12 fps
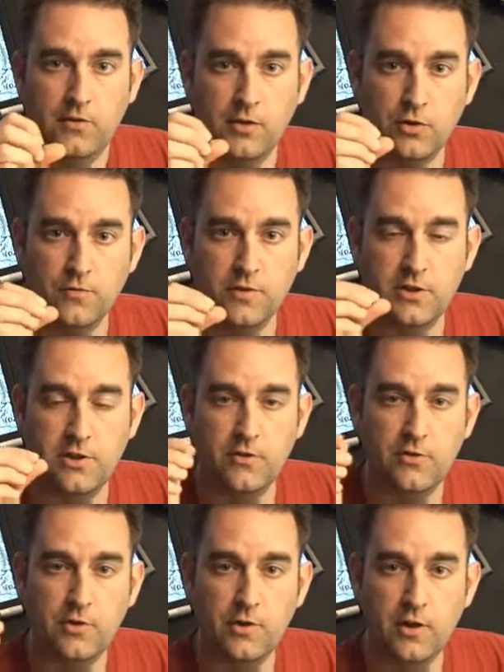
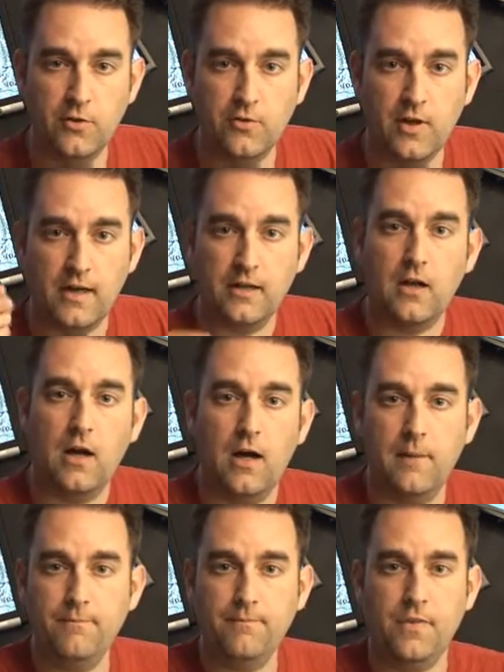
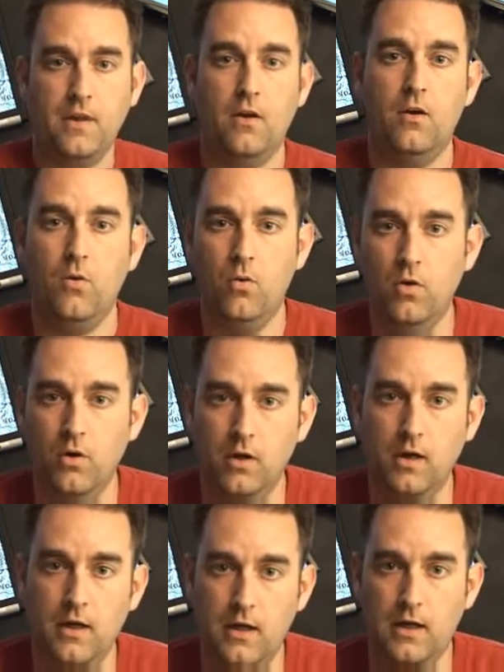centralvirginiastudios.com
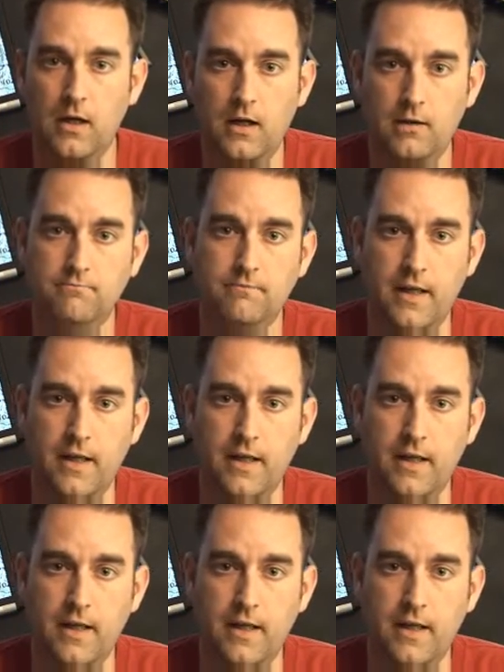or uh,